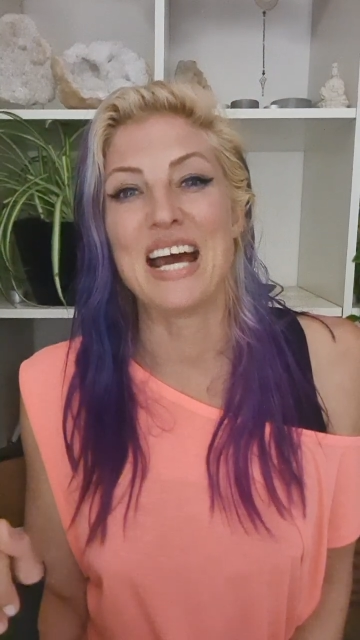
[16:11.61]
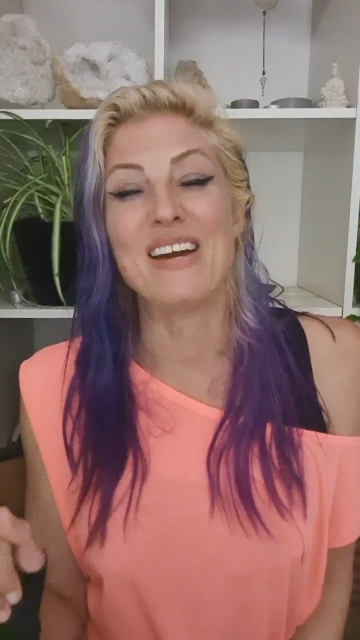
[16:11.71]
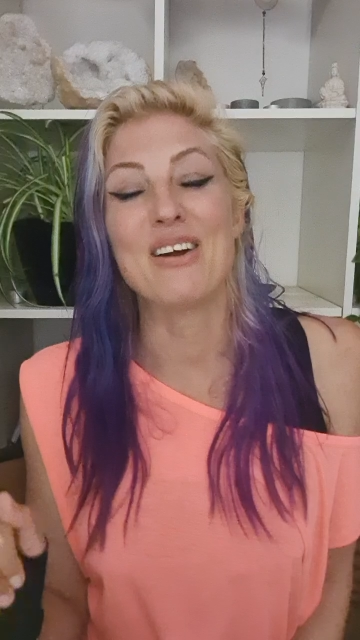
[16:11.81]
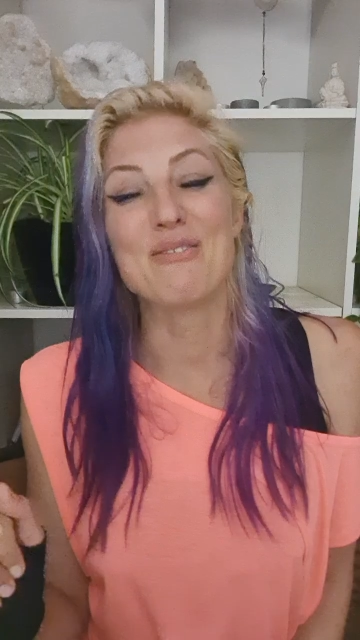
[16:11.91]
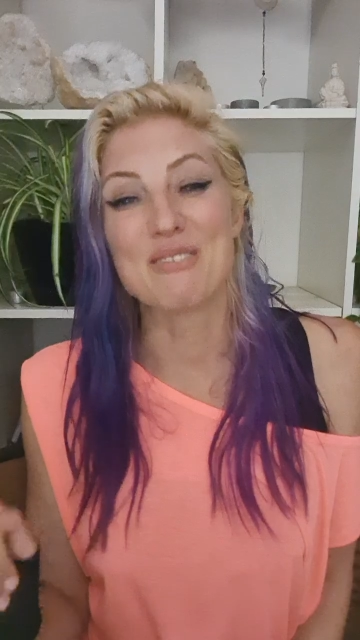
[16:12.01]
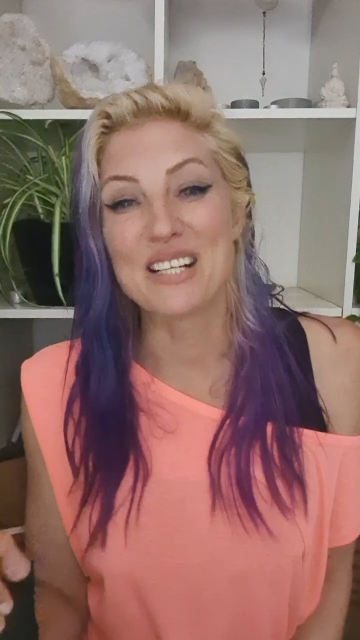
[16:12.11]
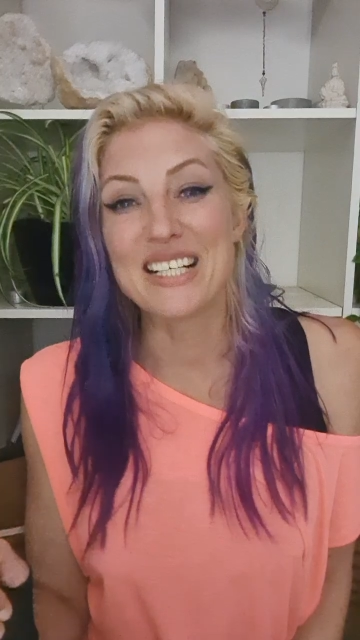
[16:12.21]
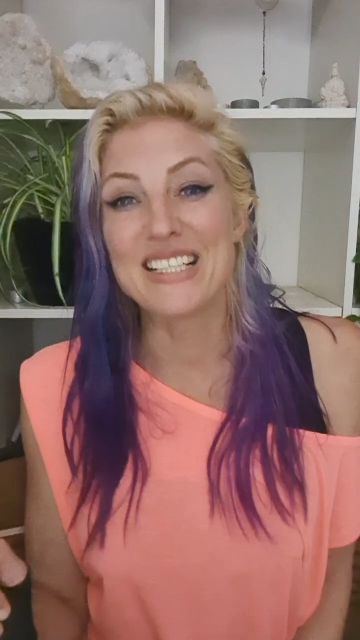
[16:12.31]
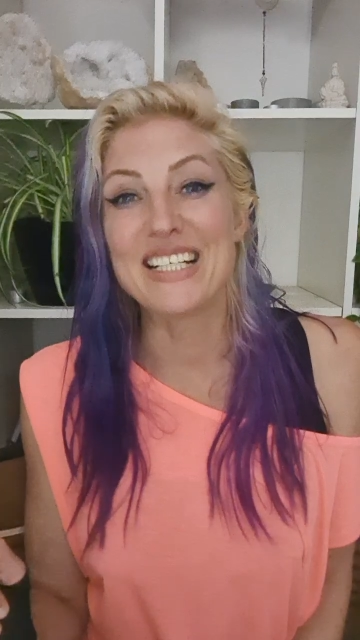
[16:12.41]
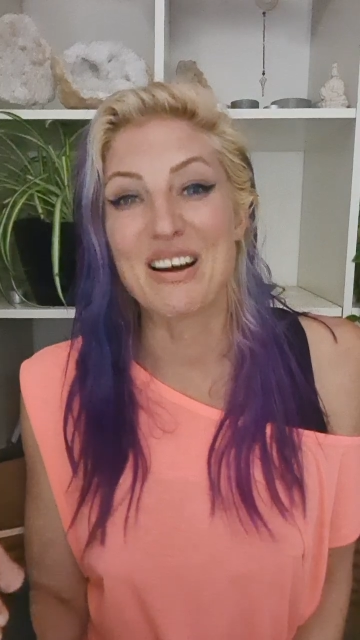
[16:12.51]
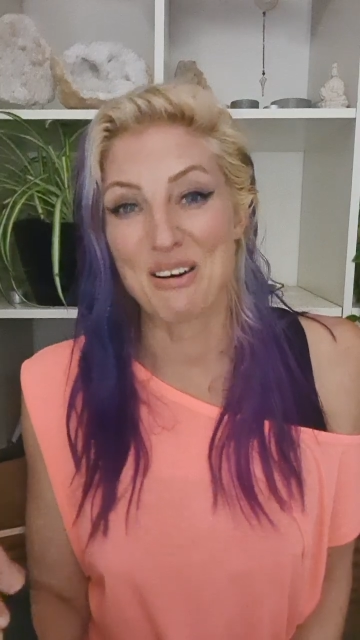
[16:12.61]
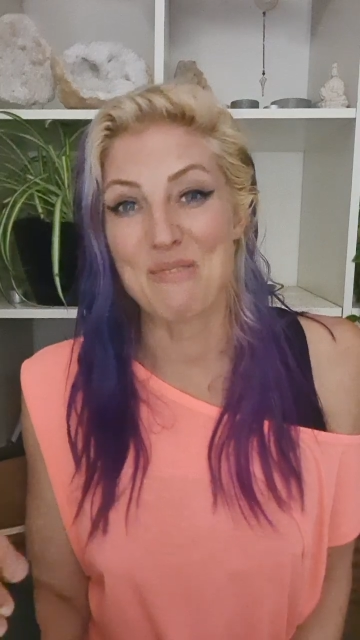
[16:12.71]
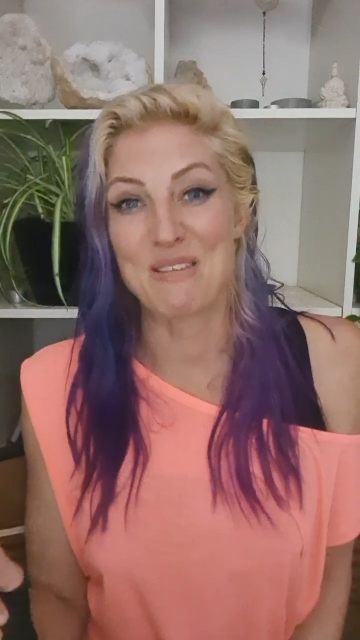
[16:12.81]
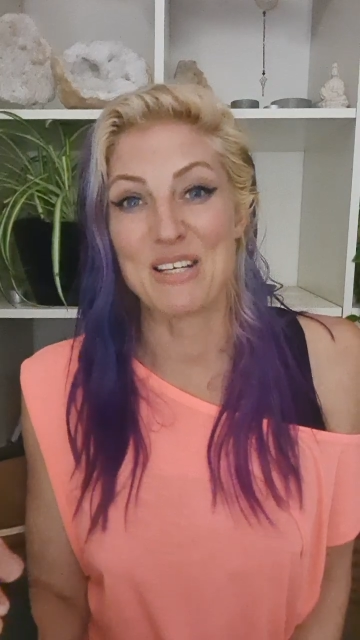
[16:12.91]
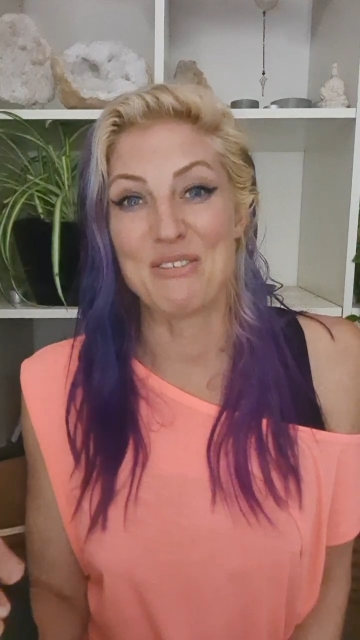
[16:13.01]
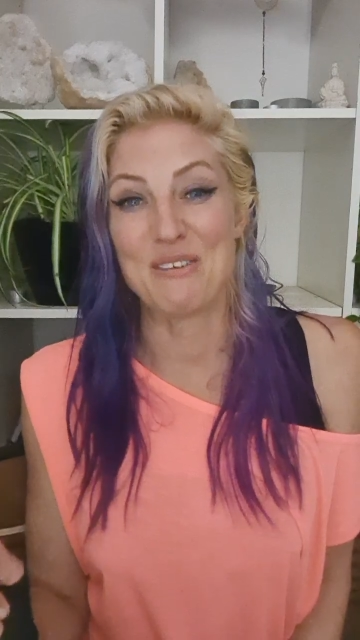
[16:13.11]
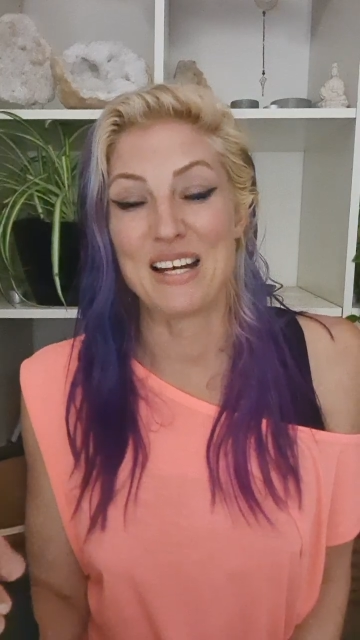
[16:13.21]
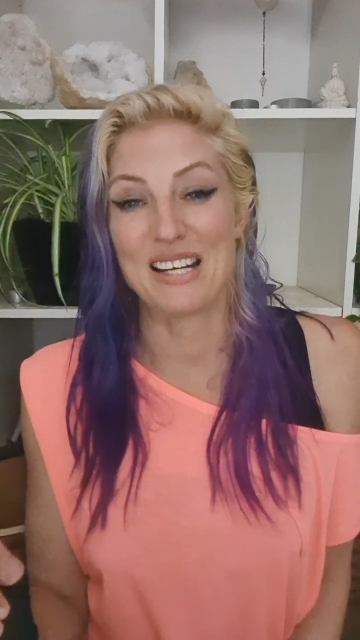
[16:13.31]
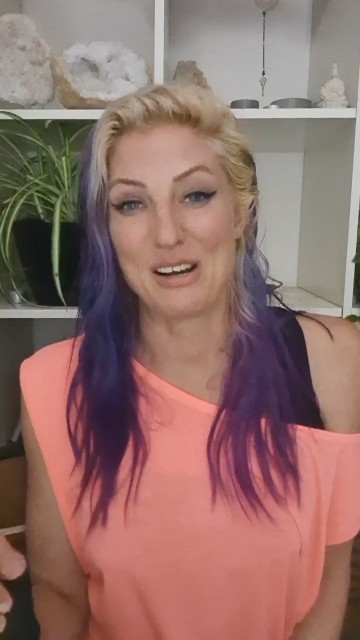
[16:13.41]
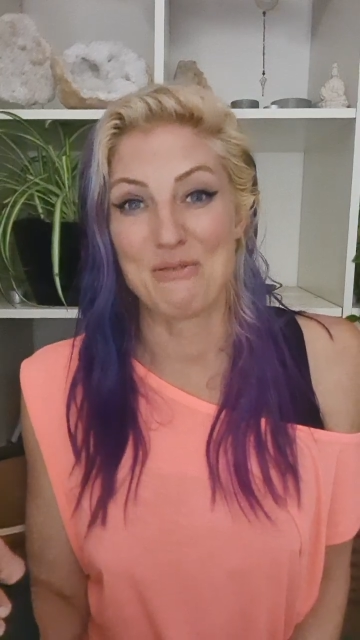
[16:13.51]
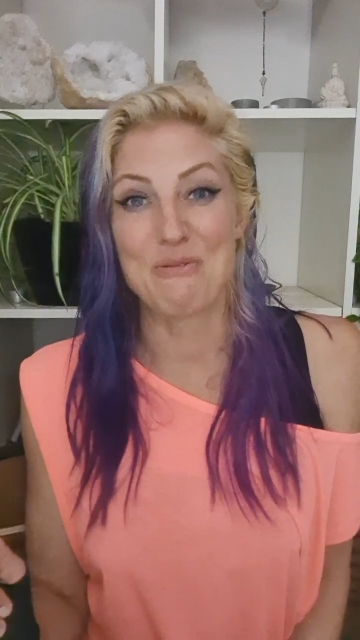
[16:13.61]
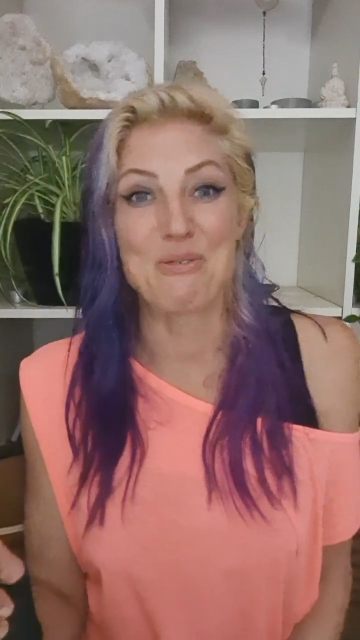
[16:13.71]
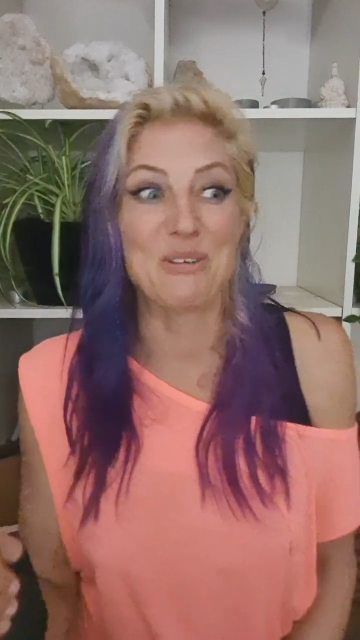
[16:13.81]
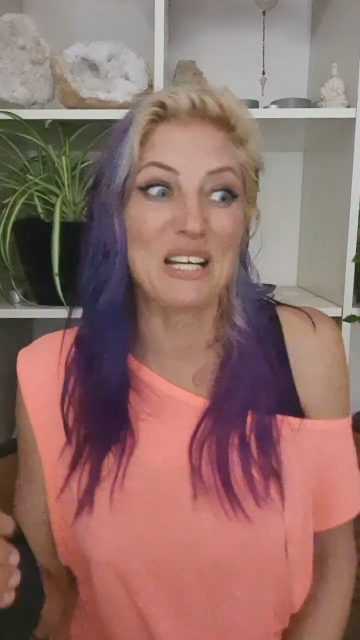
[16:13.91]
and I really hope that you found it helpful.